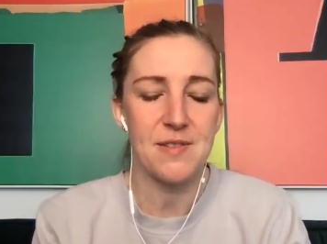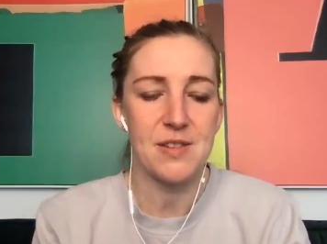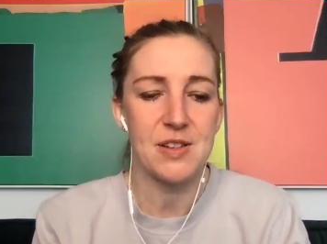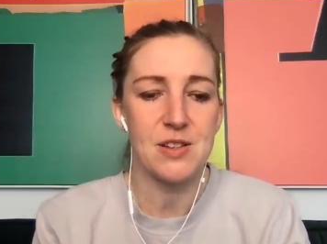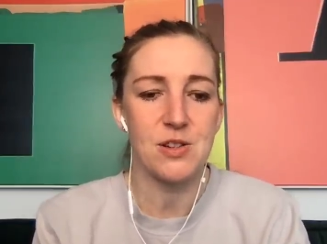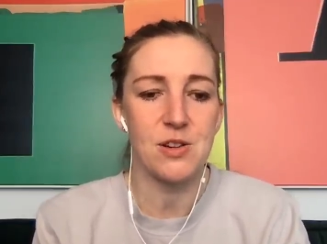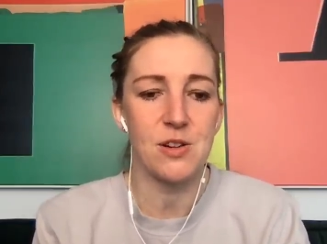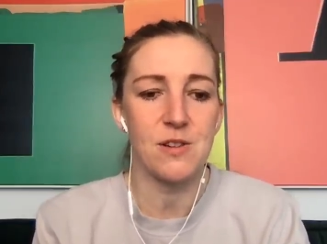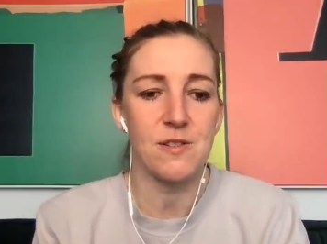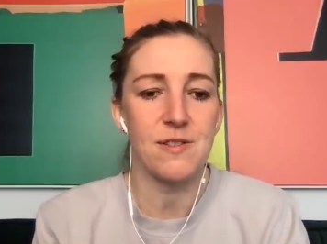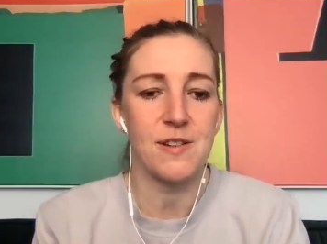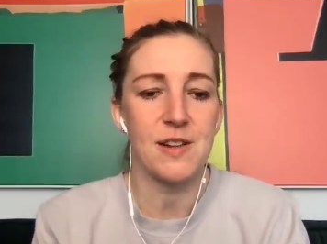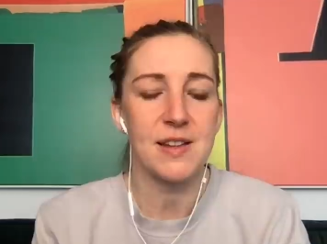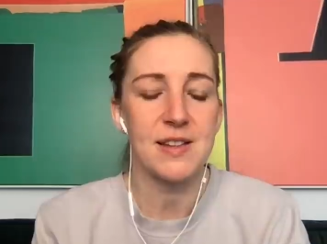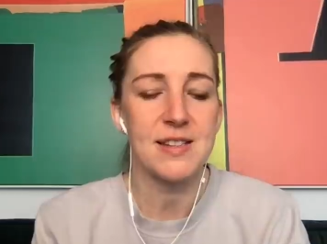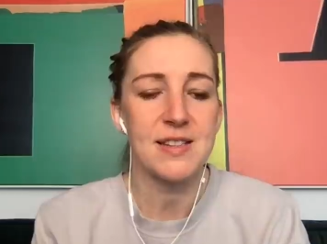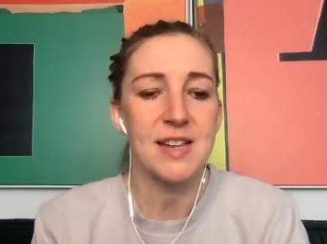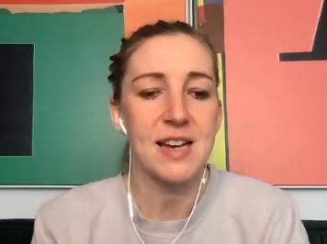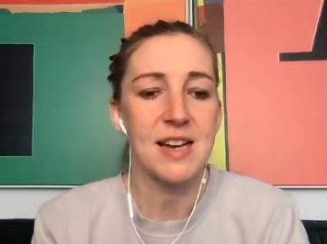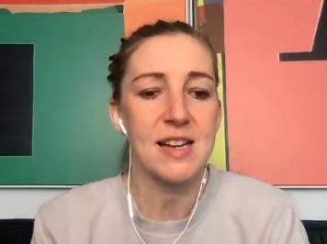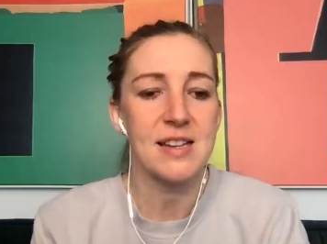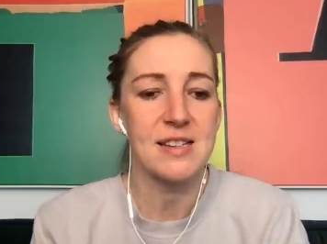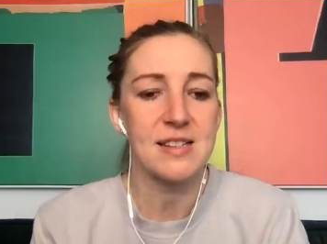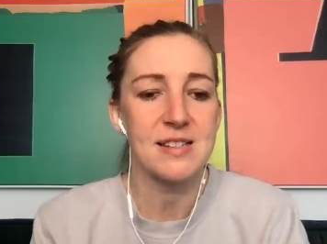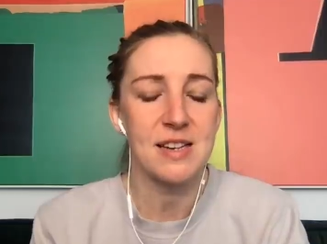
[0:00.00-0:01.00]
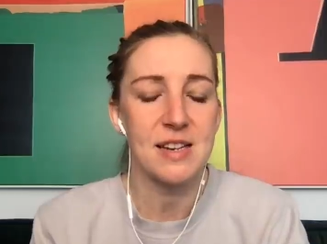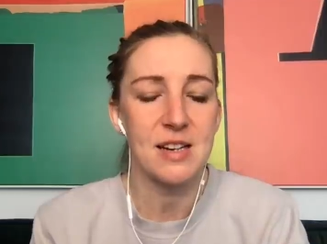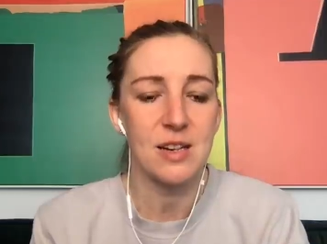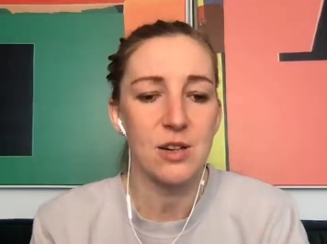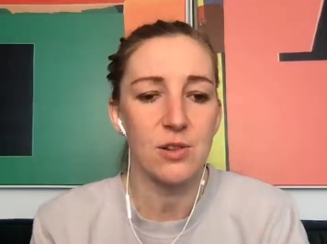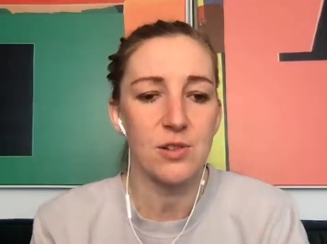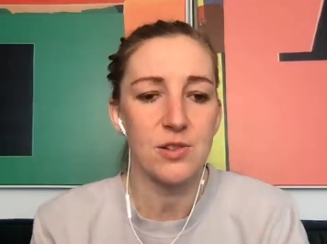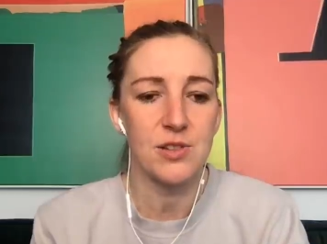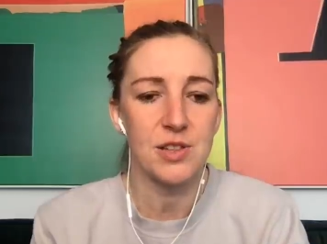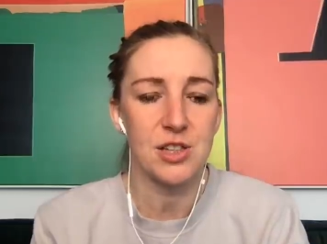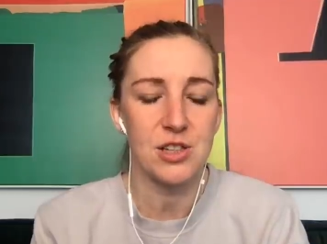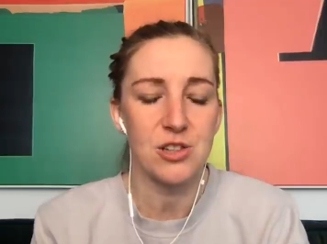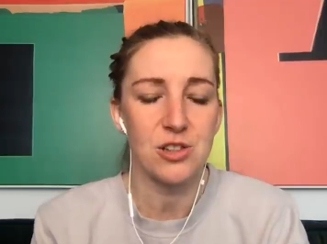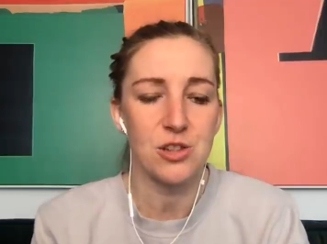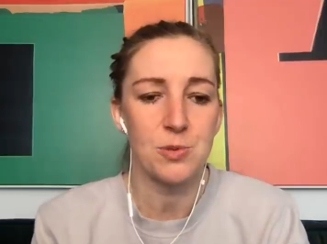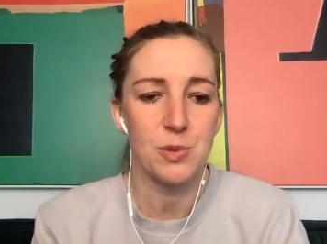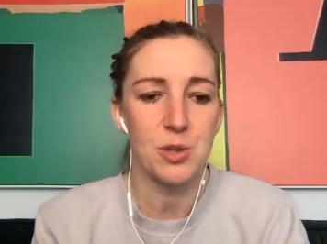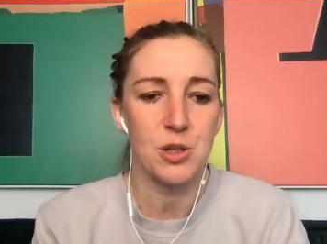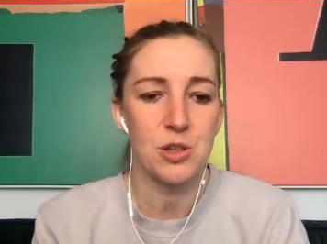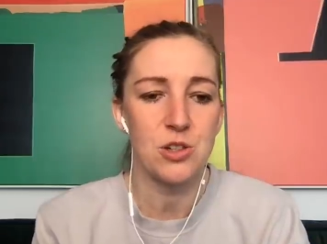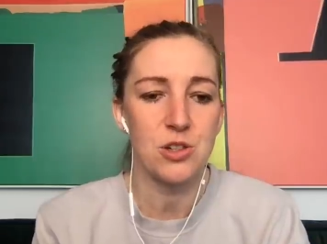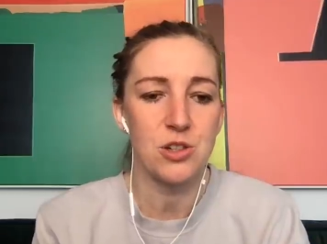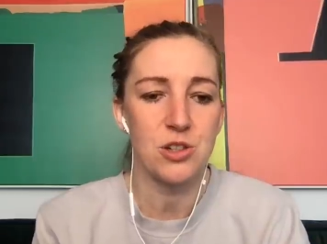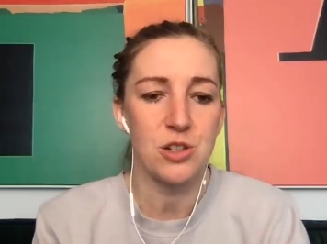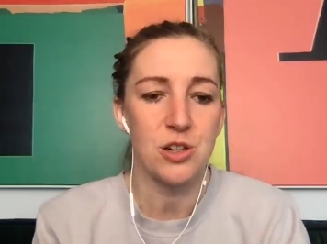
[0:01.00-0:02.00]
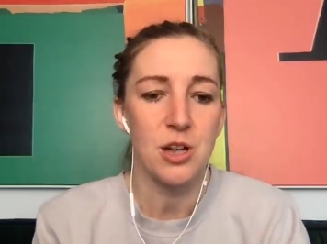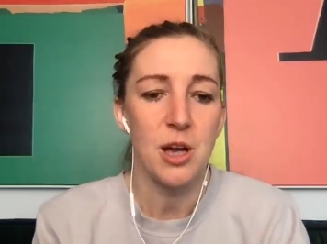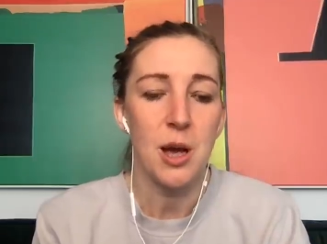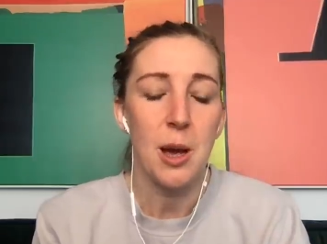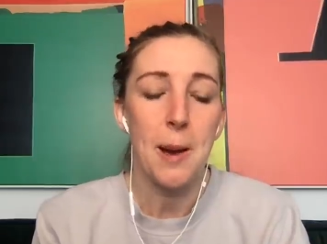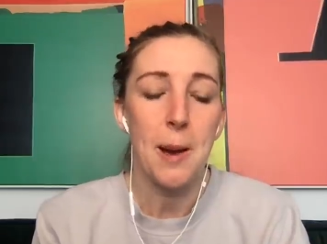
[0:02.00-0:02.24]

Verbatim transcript: He's got fantastic long distribution.